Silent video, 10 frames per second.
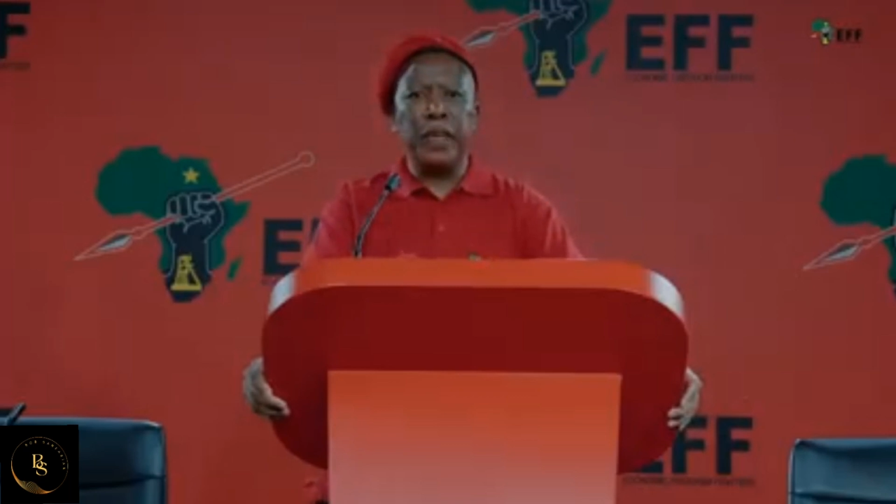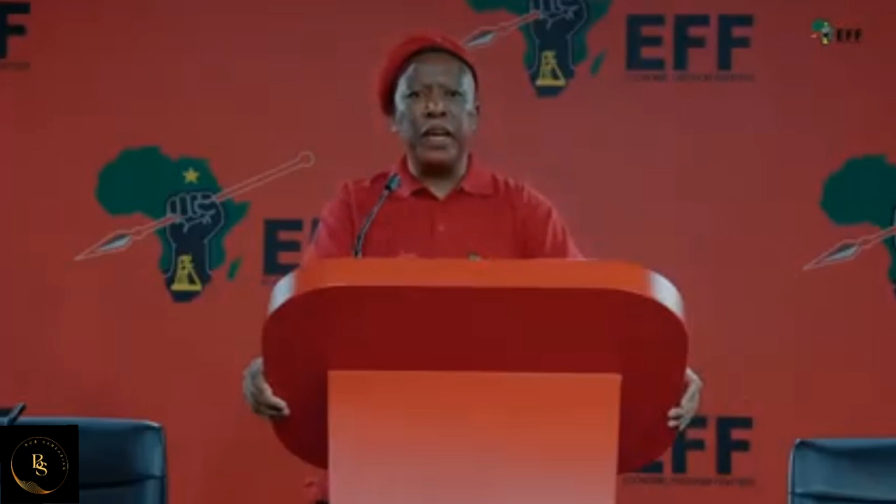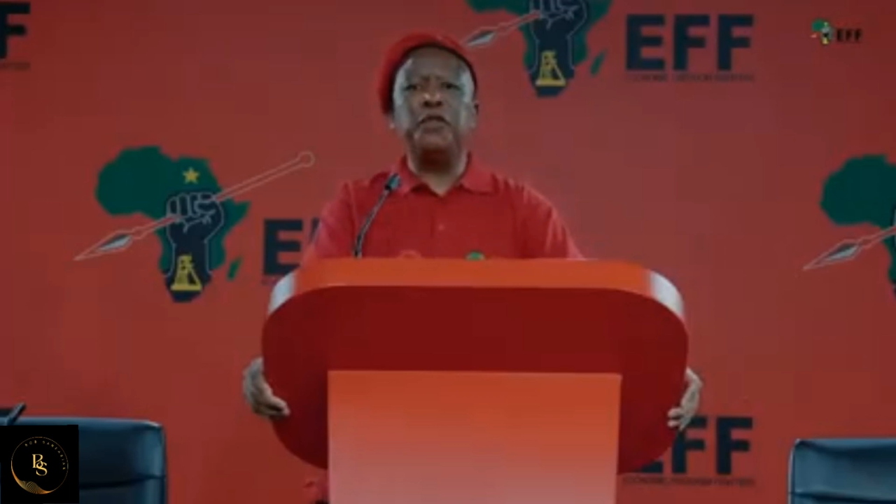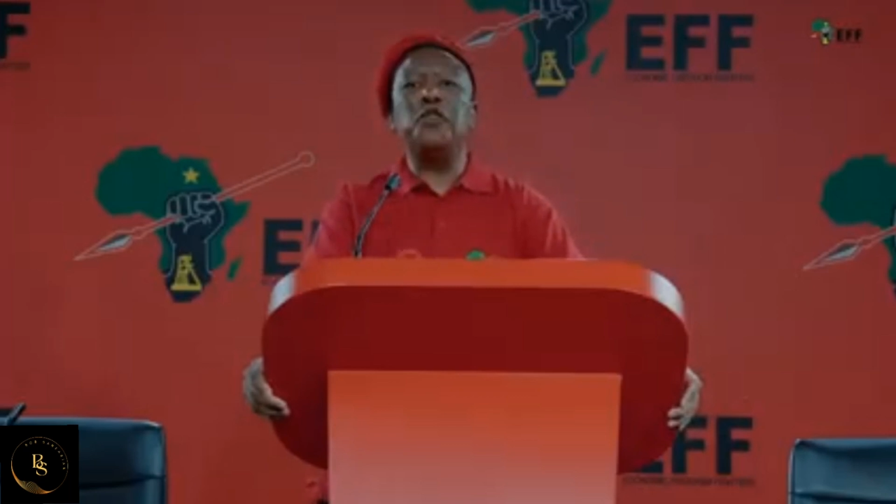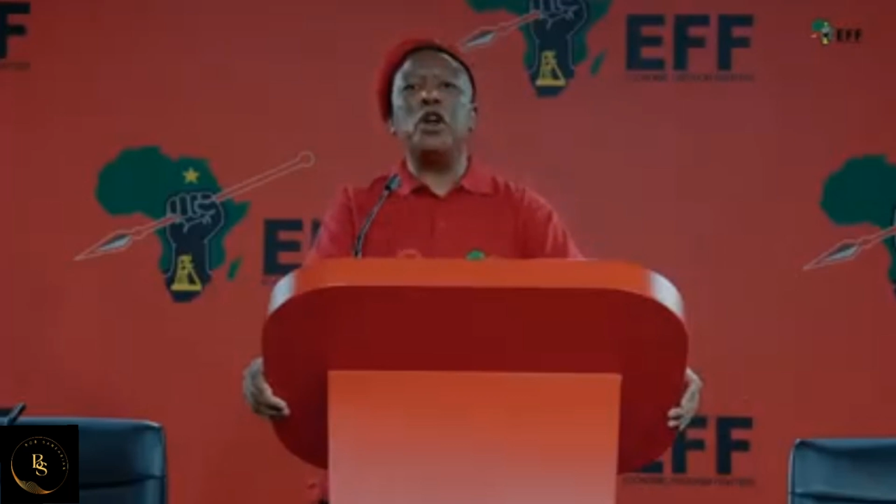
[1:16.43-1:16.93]

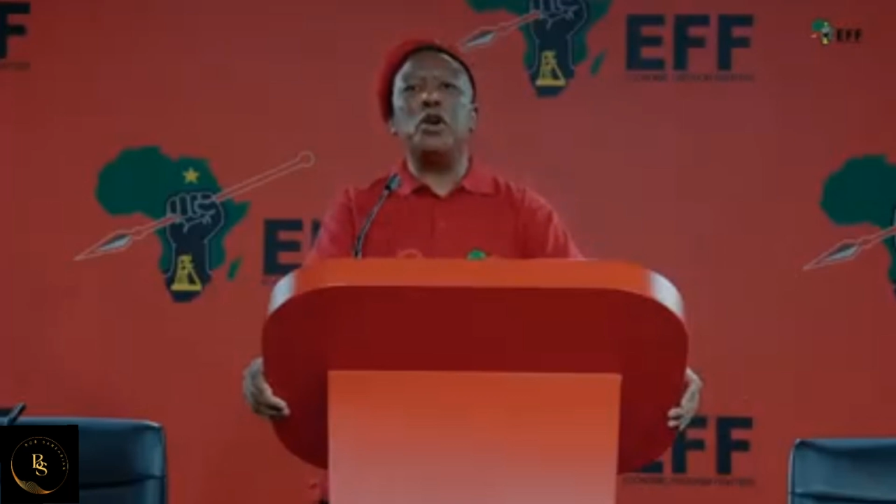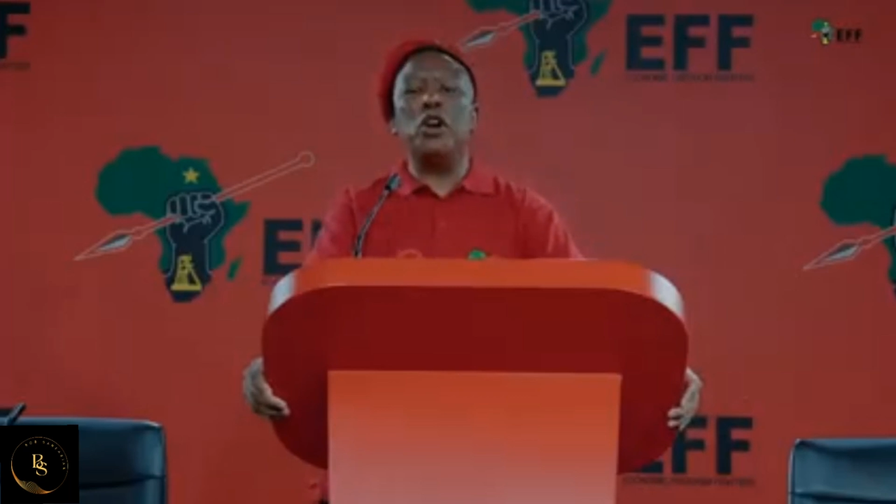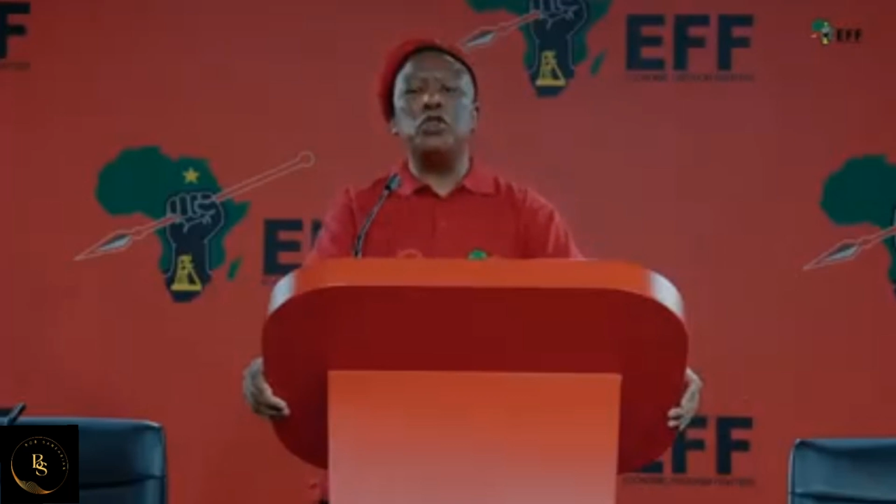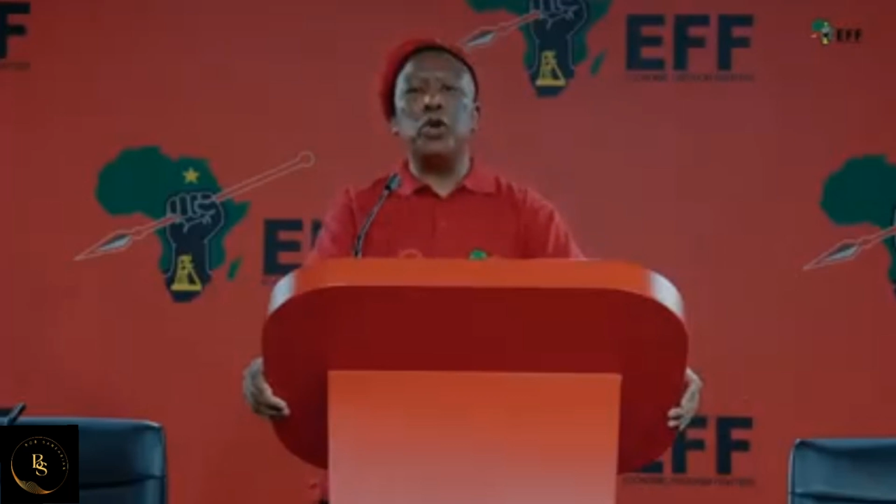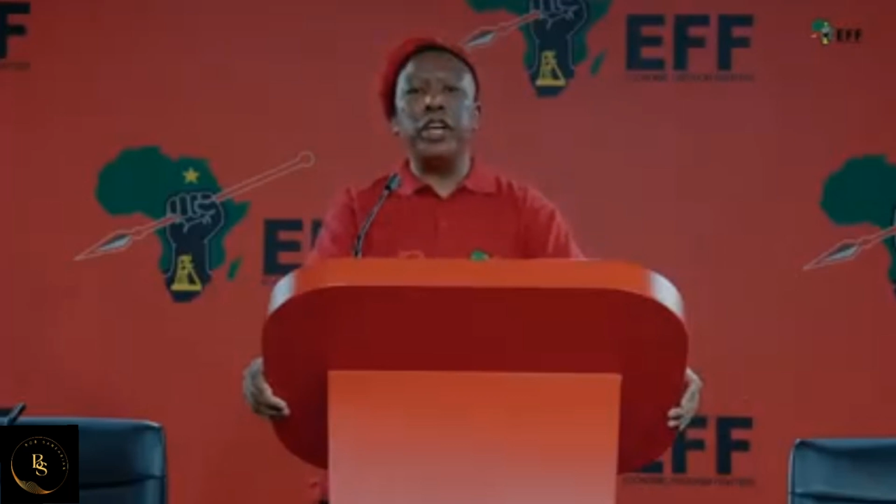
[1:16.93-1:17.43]
If you are
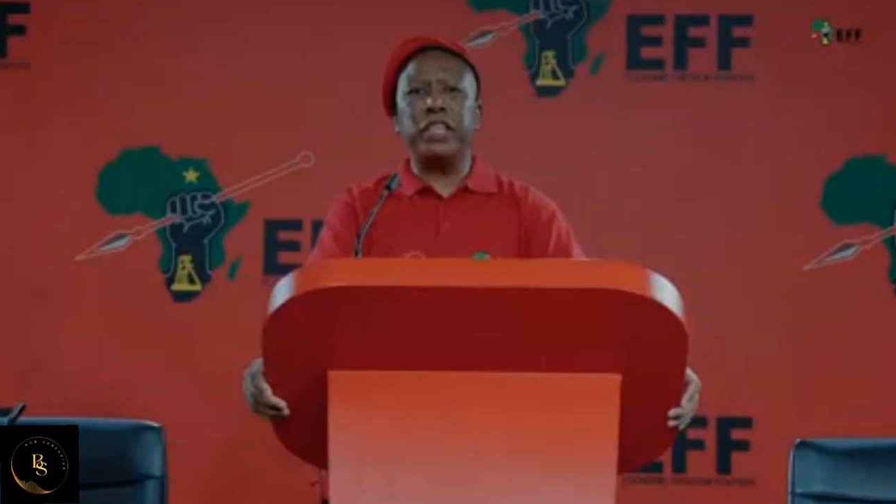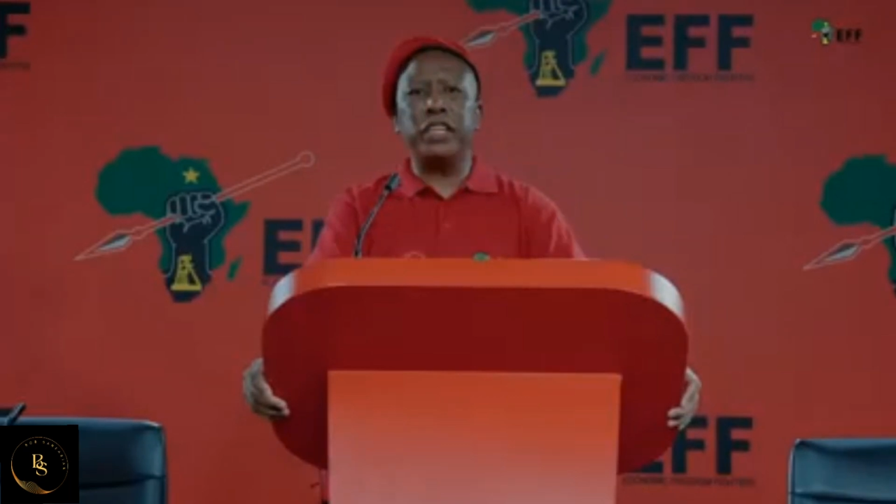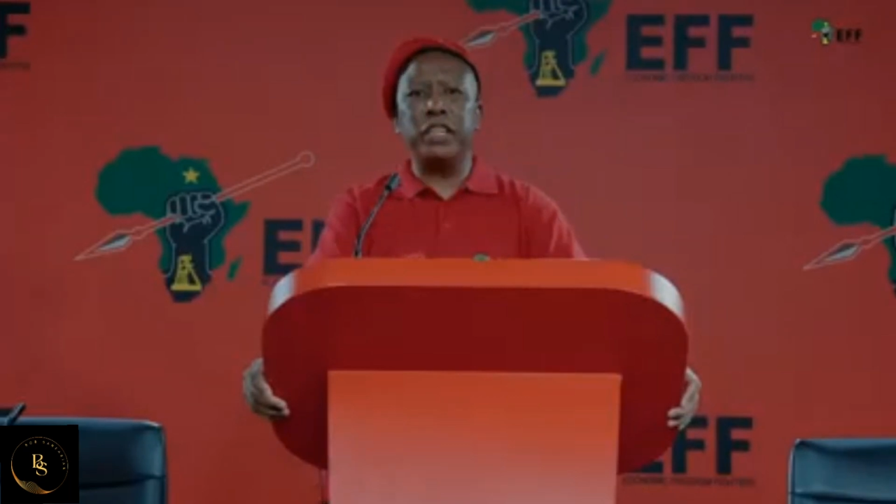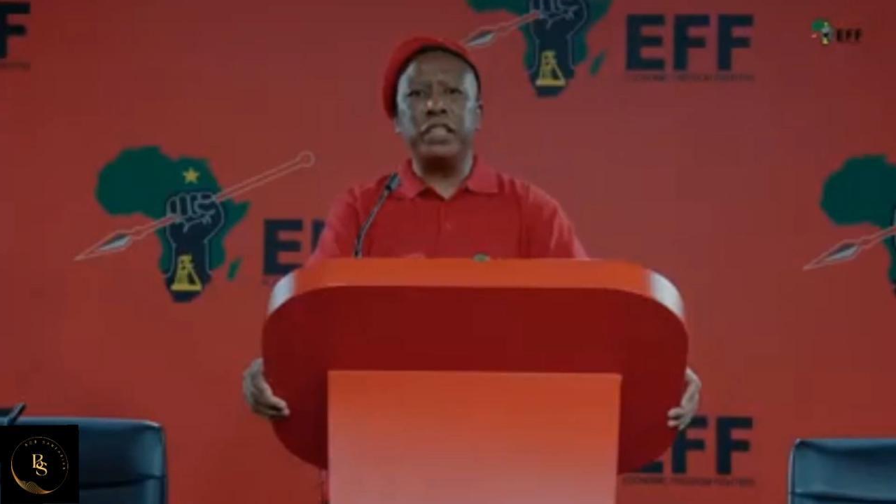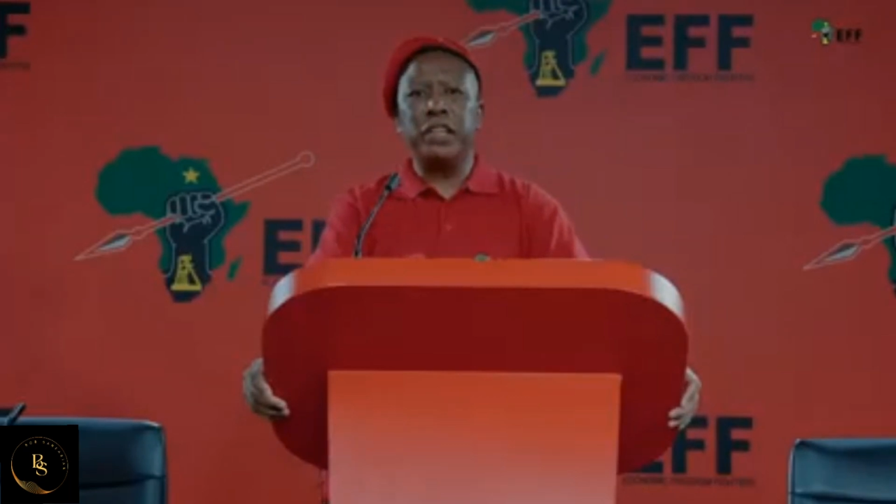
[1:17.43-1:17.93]
not
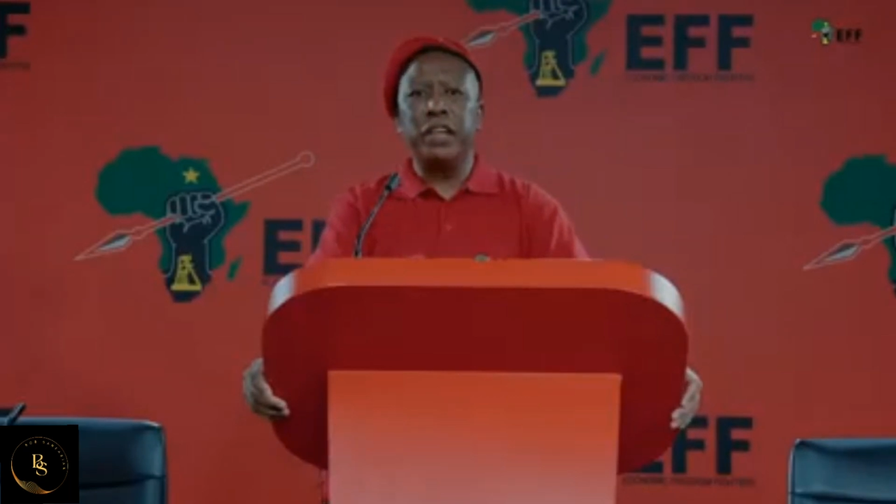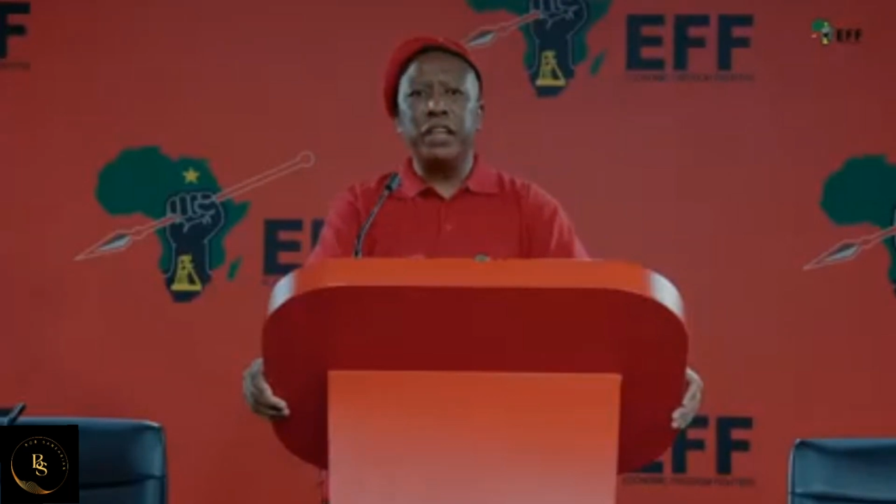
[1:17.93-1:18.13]
working,